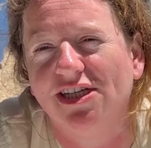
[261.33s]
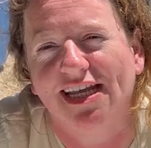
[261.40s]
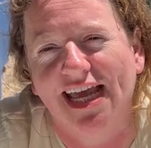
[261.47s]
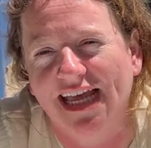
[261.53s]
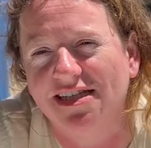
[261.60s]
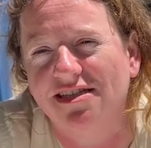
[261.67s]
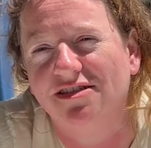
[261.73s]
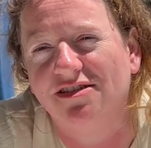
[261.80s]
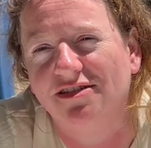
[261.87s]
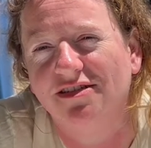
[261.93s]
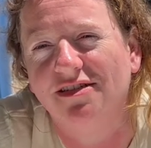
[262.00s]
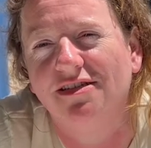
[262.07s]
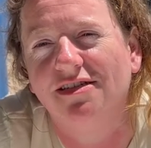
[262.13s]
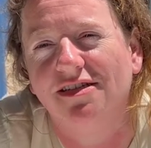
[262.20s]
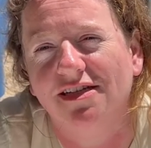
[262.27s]
had cancer
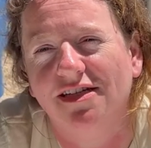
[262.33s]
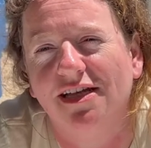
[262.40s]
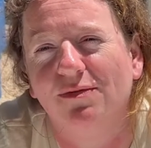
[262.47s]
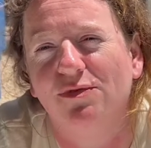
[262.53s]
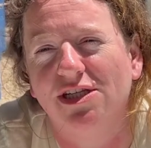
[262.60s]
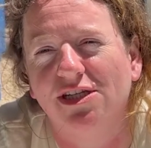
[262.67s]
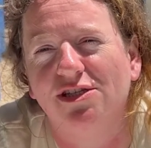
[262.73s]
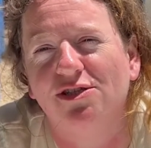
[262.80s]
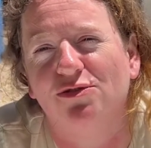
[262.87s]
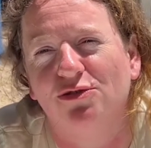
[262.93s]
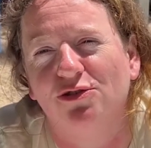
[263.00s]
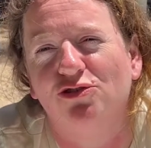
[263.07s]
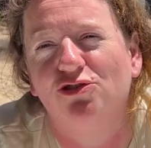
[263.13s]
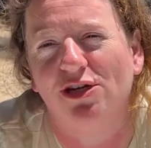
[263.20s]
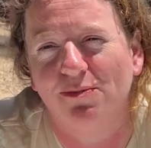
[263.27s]
and was
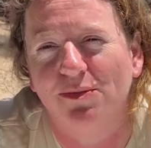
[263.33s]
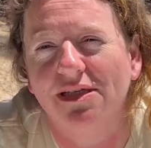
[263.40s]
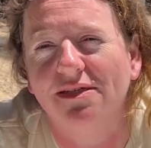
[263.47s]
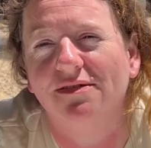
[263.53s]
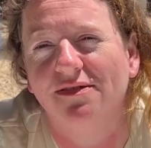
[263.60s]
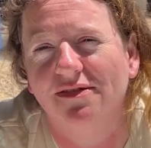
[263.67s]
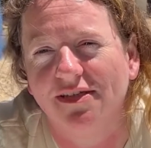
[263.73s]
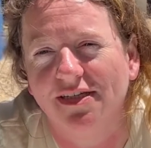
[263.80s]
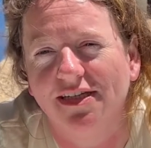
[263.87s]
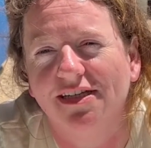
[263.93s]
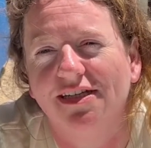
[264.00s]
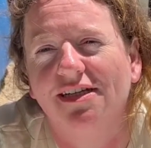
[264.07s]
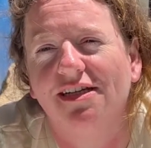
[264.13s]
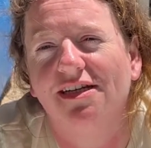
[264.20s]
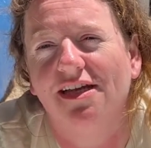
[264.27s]
undergoing treatment.
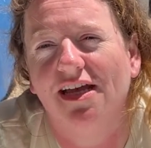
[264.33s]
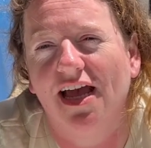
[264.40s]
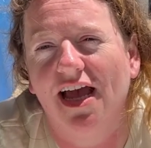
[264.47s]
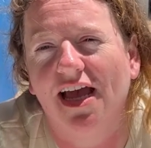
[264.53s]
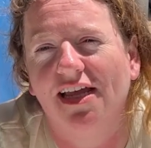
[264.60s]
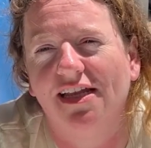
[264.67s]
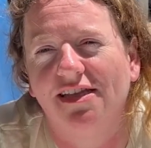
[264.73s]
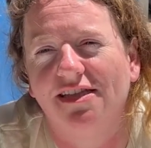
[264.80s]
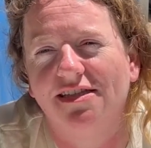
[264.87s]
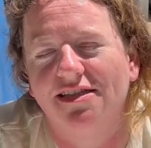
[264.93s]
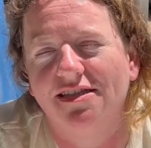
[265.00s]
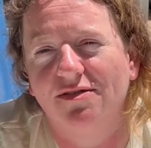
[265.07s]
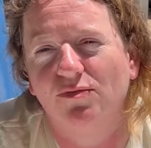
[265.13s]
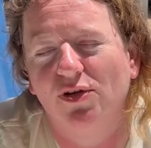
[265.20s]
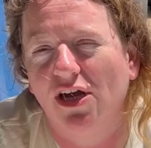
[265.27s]
And
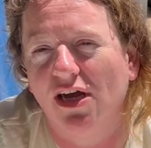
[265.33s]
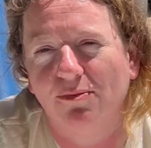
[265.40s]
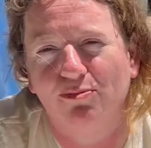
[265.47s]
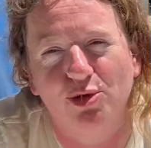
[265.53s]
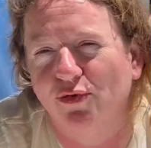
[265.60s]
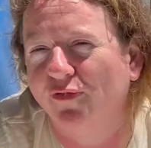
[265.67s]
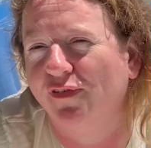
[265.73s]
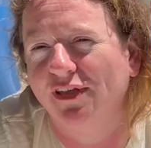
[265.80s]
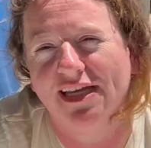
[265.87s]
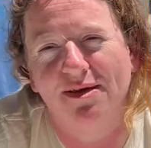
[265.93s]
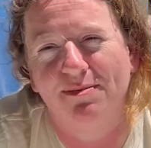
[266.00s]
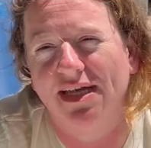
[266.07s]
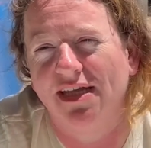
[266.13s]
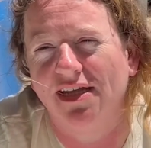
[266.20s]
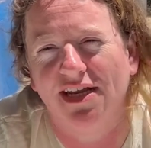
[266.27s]
we got a beautiful
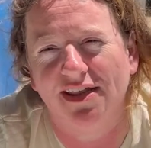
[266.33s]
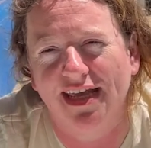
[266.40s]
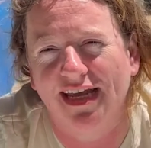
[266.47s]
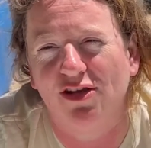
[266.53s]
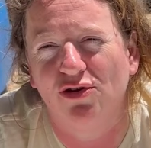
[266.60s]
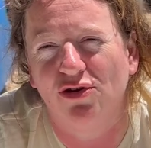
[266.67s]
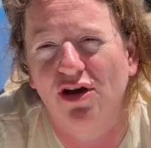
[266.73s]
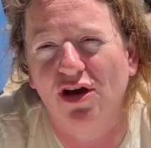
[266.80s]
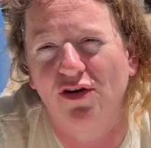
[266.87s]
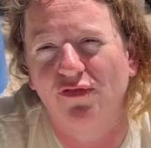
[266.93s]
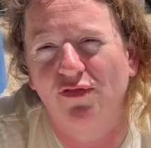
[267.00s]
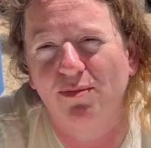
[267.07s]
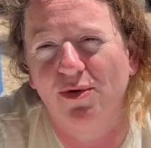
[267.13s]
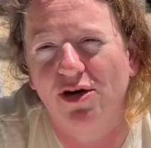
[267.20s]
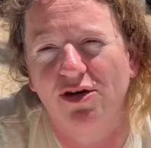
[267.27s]
email and a thank you card
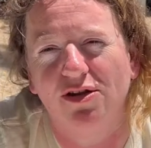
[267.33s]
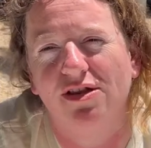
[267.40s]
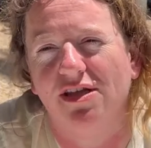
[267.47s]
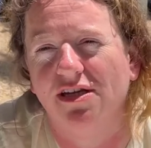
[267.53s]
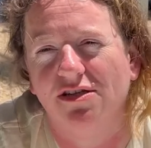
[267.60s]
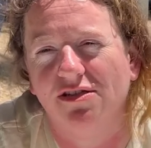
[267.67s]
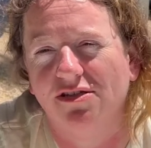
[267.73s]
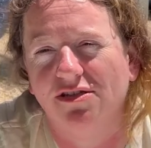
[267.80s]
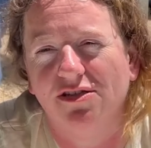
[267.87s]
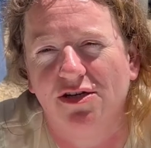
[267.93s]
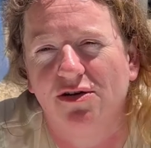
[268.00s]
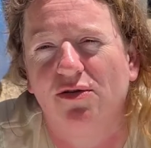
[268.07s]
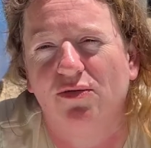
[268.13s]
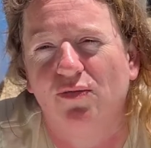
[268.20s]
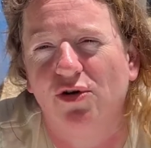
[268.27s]
from her that,
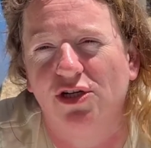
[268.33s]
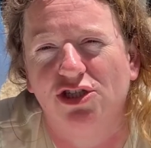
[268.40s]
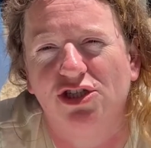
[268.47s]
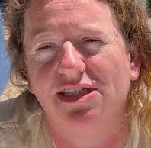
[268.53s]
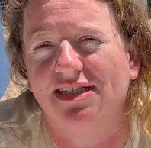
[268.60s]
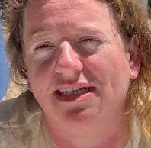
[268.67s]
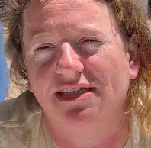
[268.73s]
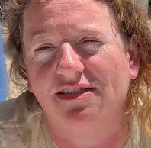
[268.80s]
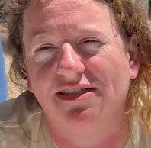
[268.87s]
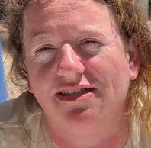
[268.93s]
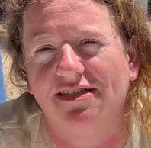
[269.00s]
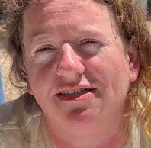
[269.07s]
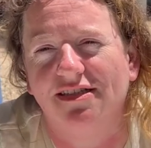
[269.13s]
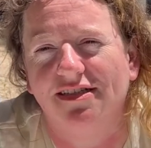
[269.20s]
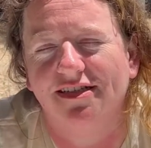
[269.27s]
what she did,
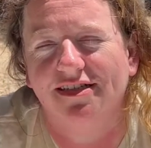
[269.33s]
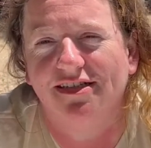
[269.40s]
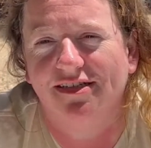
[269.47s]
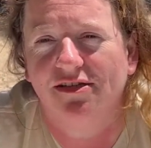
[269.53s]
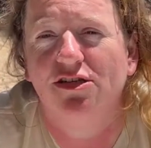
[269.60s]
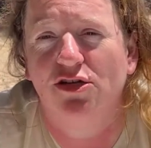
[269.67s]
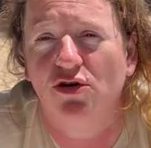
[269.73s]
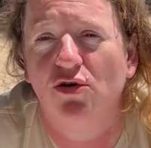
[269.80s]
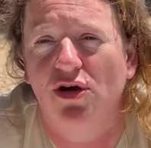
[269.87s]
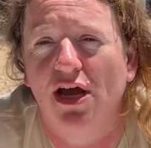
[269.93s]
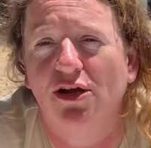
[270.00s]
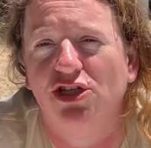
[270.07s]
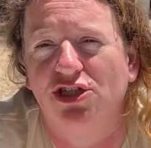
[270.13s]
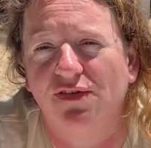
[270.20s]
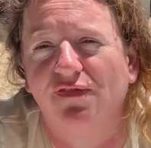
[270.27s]

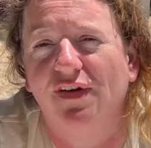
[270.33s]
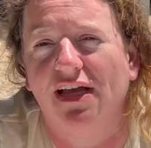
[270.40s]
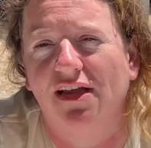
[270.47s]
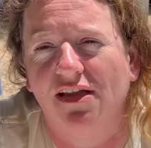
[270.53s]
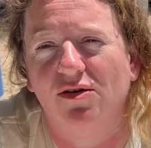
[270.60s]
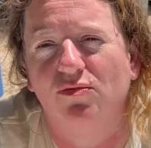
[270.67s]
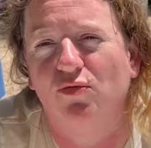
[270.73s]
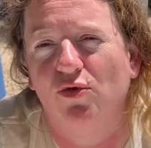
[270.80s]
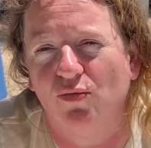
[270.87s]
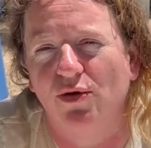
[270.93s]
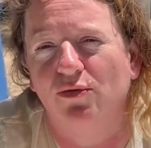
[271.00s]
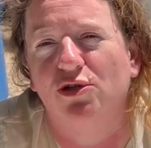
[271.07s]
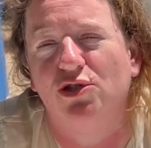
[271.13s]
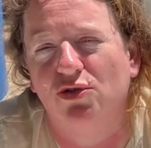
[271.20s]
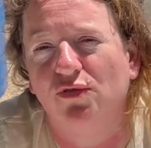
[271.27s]
how she felt and what we
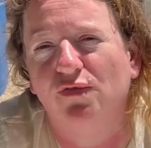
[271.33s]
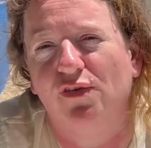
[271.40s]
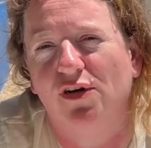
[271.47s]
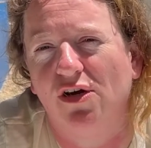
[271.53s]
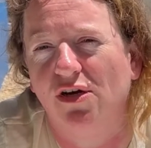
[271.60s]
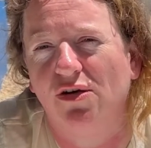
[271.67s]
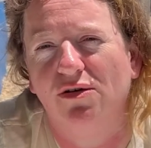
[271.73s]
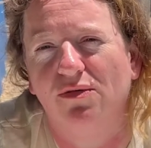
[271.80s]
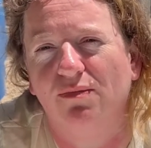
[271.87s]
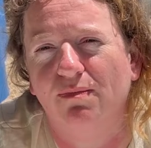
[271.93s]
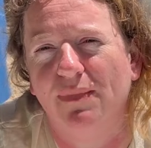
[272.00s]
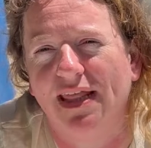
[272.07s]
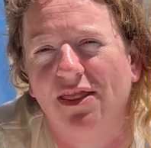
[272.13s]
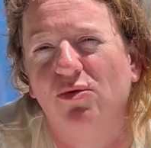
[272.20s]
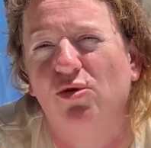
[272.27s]
were doing for her
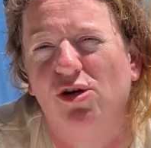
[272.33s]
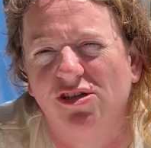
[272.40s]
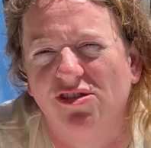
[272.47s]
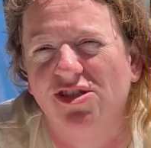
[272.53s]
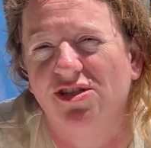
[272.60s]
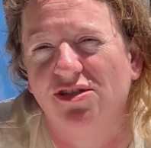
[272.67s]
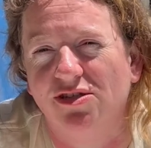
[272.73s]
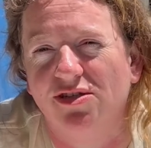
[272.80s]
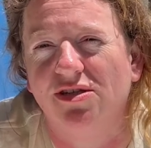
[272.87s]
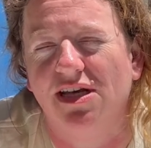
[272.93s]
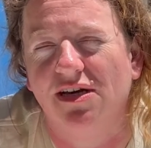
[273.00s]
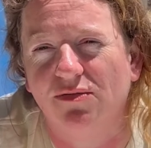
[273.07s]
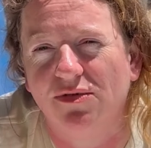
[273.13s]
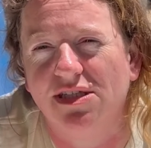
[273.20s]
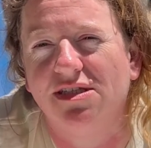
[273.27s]
meant the world to her. So
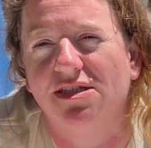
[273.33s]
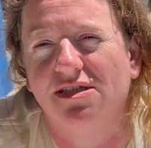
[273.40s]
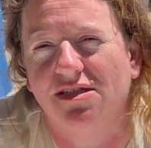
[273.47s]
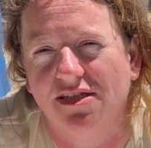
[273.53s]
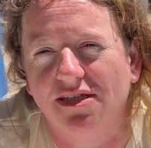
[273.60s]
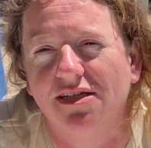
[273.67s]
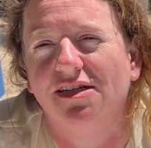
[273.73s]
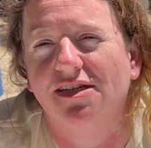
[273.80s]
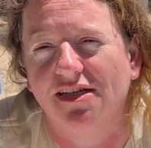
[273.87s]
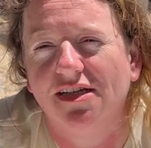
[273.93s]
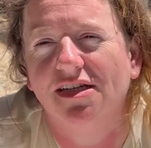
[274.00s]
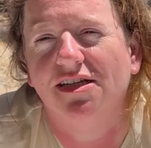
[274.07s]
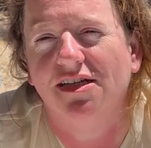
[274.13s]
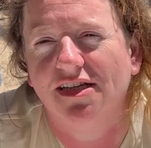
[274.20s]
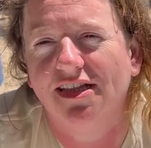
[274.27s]
that was
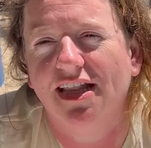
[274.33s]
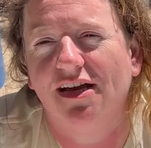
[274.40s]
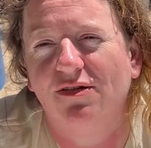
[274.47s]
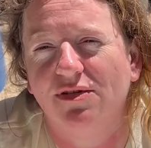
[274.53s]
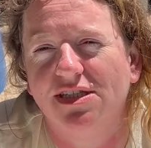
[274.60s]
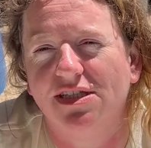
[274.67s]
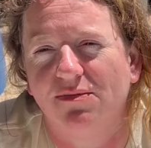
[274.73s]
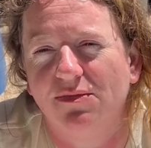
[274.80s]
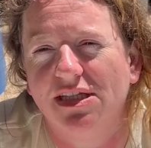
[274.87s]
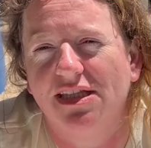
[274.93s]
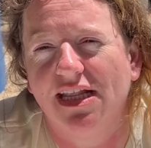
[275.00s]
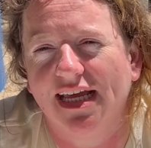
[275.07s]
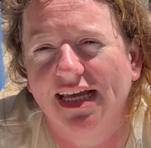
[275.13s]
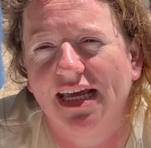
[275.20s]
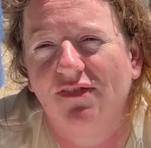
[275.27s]
something
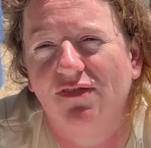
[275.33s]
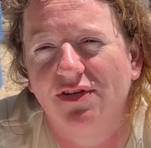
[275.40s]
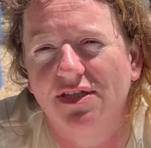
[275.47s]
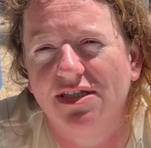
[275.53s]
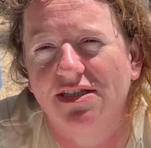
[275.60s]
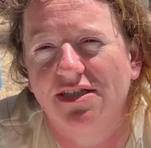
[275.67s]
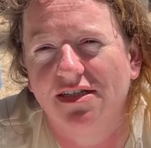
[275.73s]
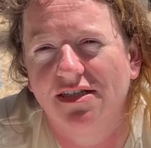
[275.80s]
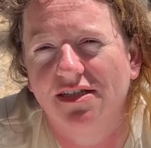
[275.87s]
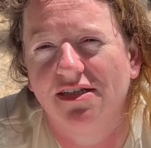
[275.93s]
that gave us,